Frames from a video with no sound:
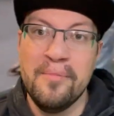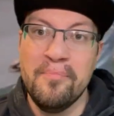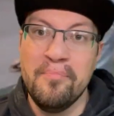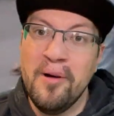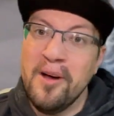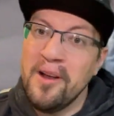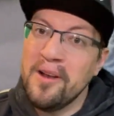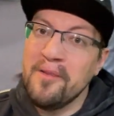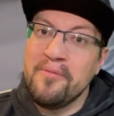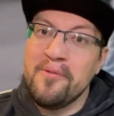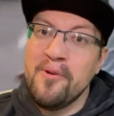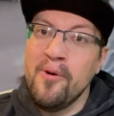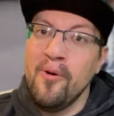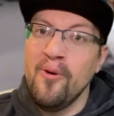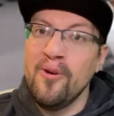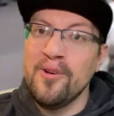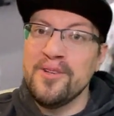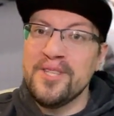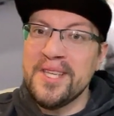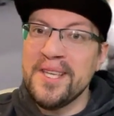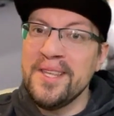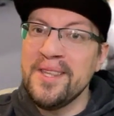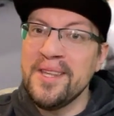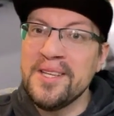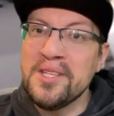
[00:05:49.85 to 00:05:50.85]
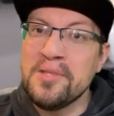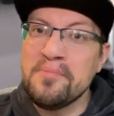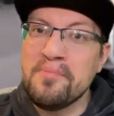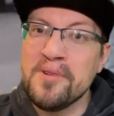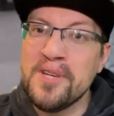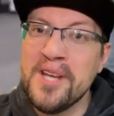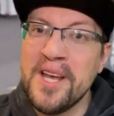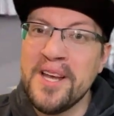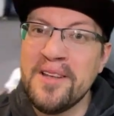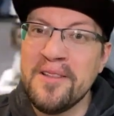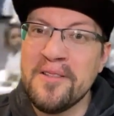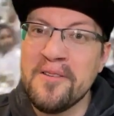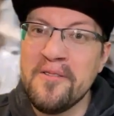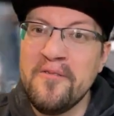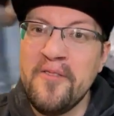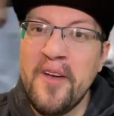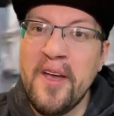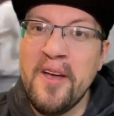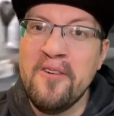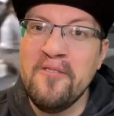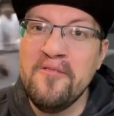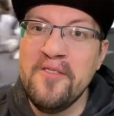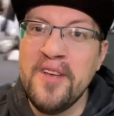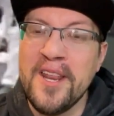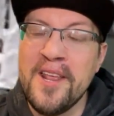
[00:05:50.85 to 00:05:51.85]
But of course, in these particular
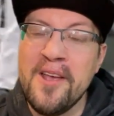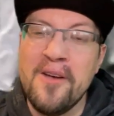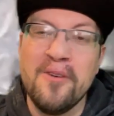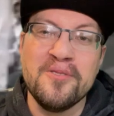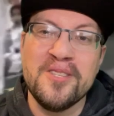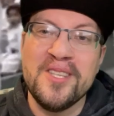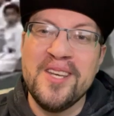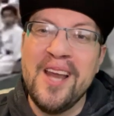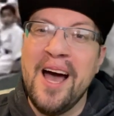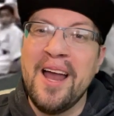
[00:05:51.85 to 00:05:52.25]
fail videos,